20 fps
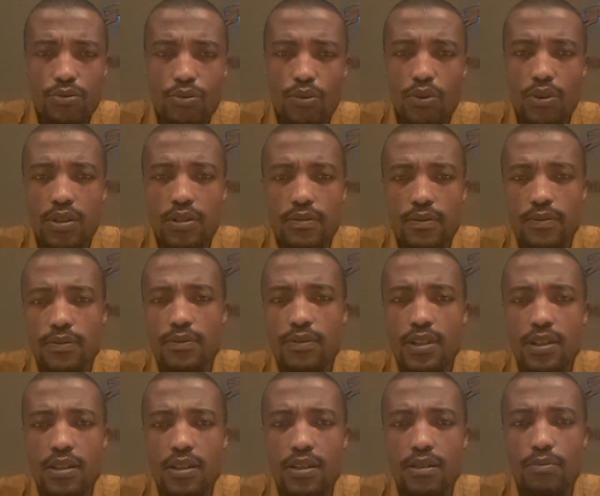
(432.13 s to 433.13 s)
So it is
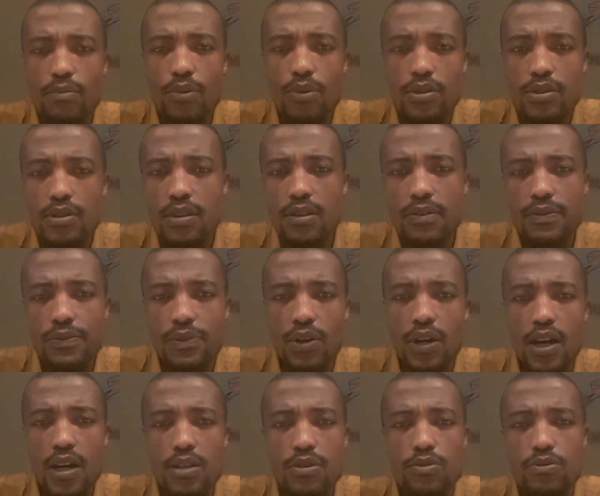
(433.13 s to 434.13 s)
very important for
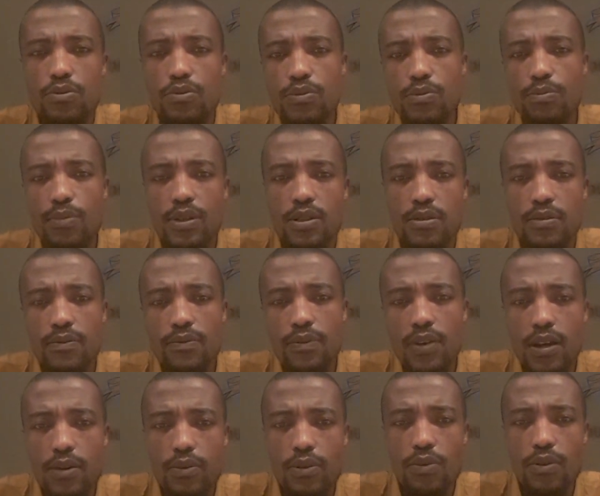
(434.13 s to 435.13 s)
us to
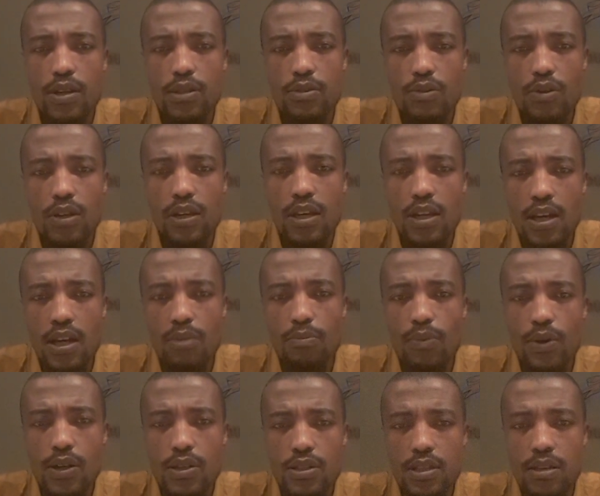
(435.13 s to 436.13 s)
specify when we are talking
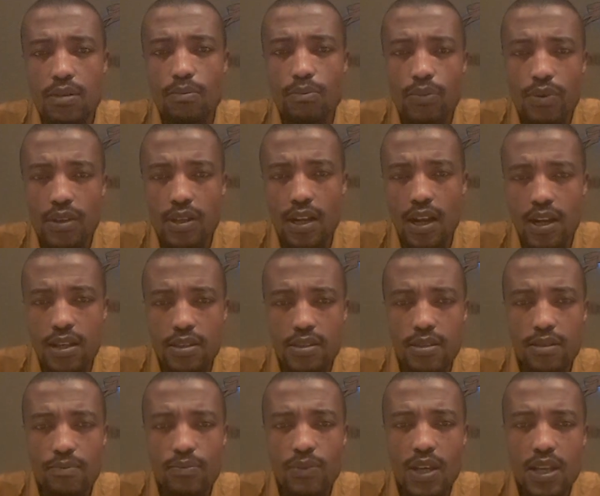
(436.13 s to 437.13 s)
about
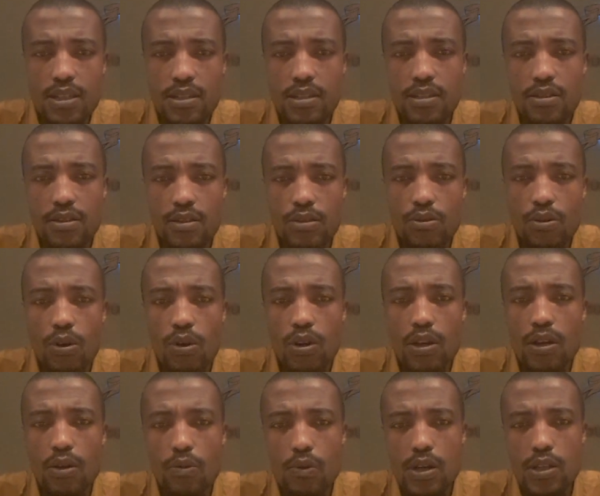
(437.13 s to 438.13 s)
imperialism that it is
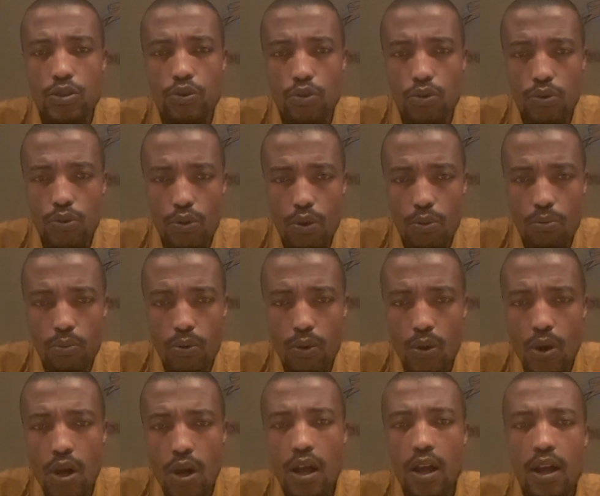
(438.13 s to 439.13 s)
only West Europe
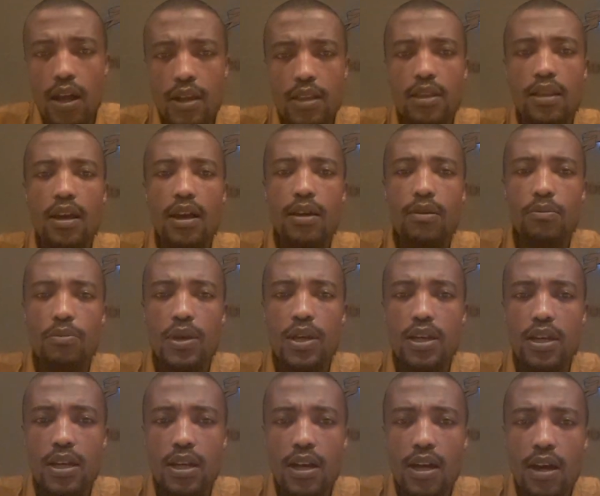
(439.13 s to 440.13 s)
and the
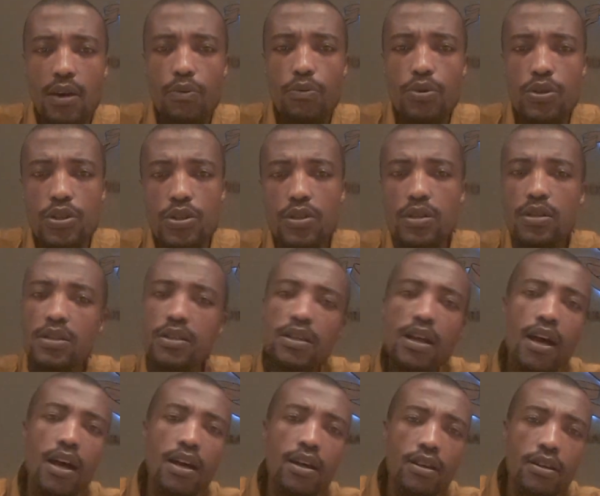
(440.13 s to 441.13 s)
America which is
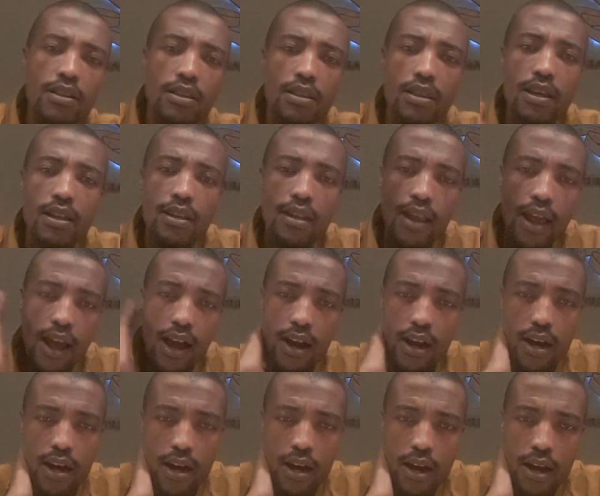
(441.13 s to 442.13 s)
in the neck
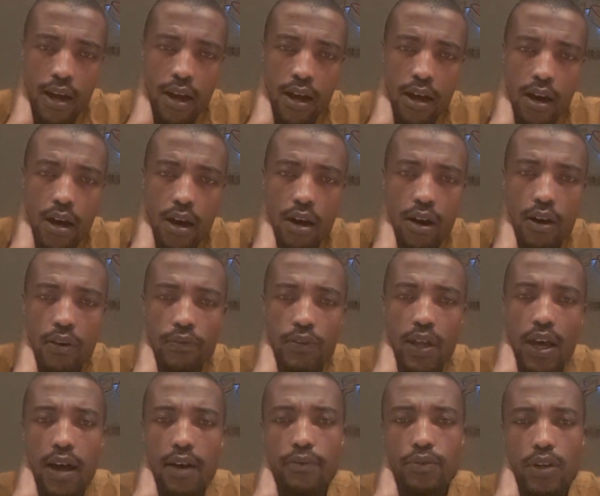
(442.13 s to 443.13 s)
of
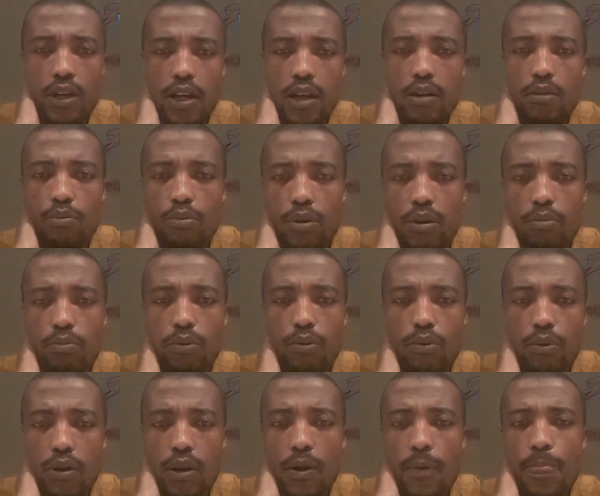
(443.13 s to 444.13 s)
the African people,
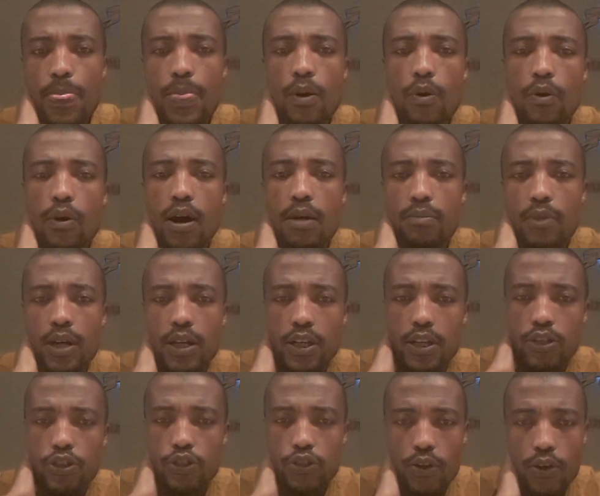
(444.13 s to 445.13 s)
who are
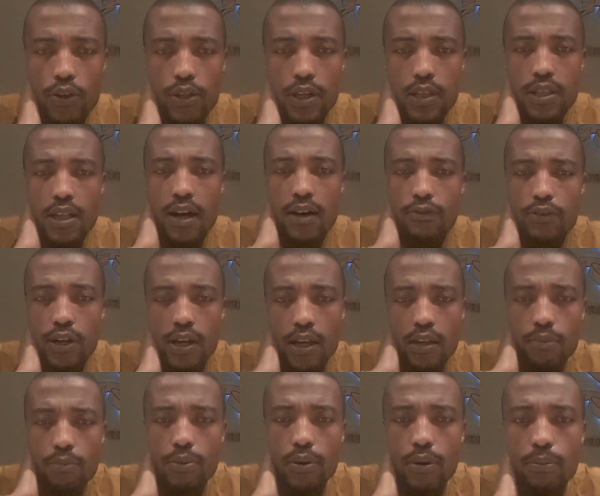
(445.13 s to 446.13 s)
making sure that the
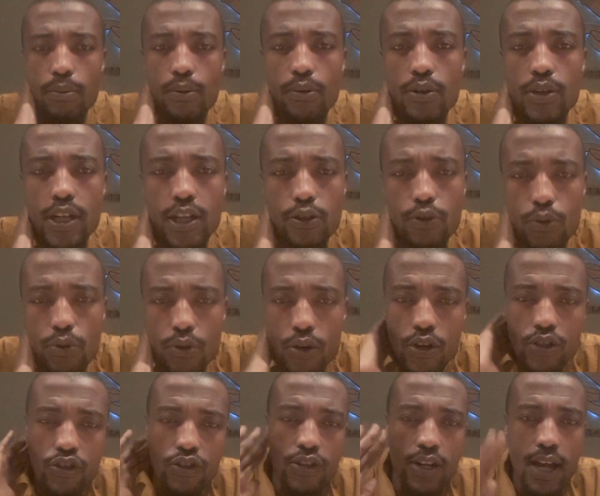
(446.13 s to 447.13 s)
African people, they do
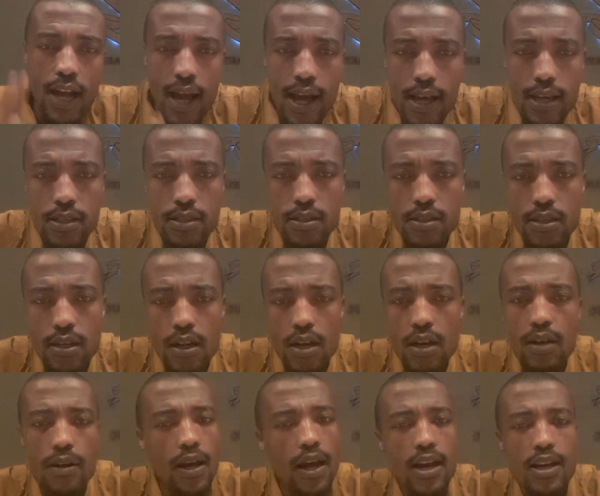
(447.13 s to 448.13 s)
not rise
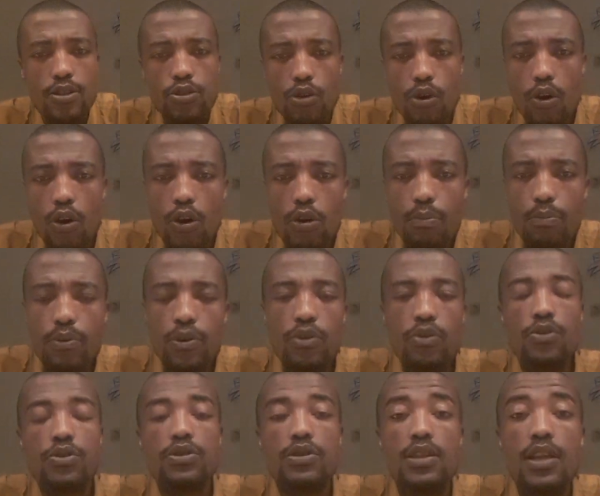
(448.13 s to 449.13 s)
at all,
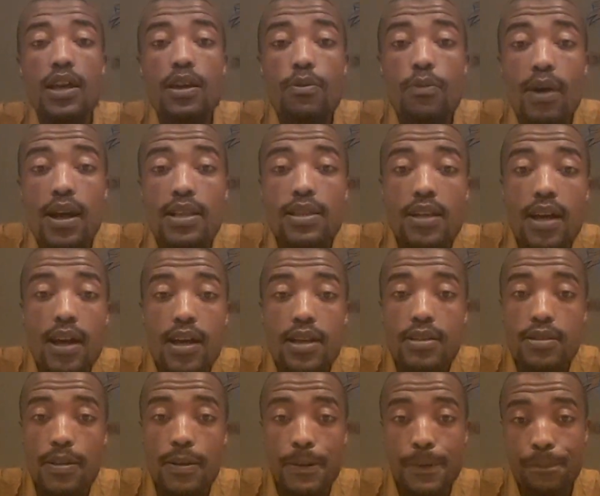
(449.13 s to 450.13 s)
because they want
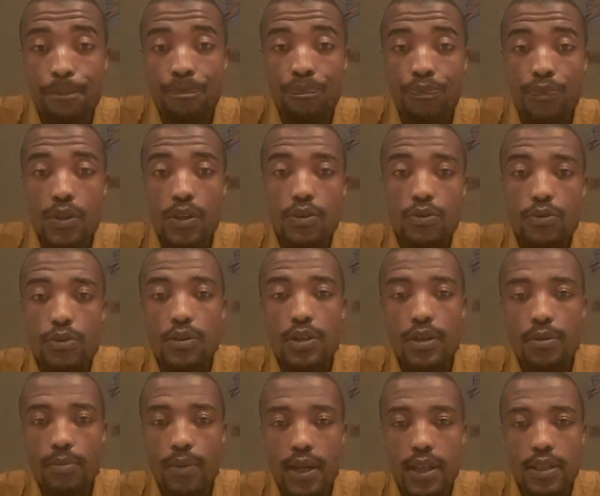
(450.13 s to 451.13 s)
us to
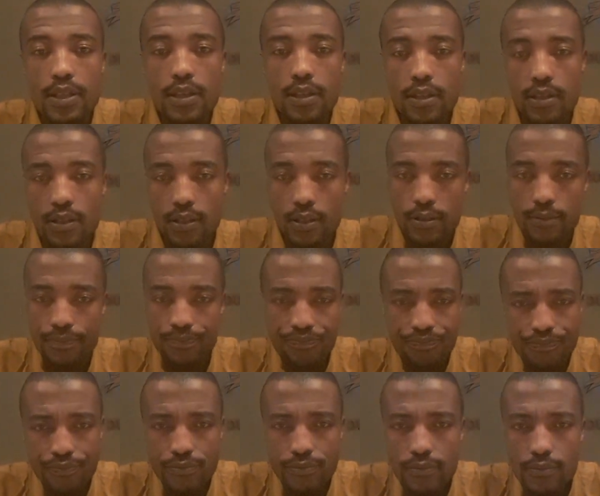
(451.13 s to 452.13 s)
remain
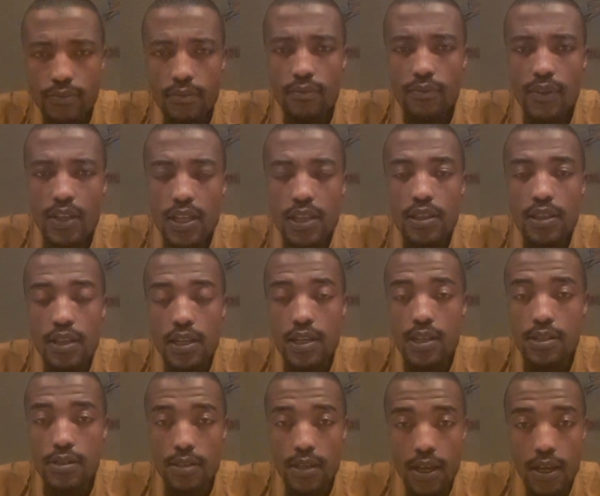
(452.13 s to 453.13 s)
in
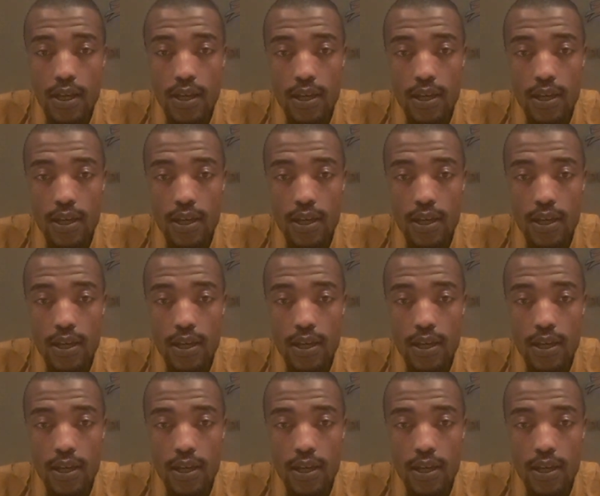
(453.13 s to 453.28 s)
these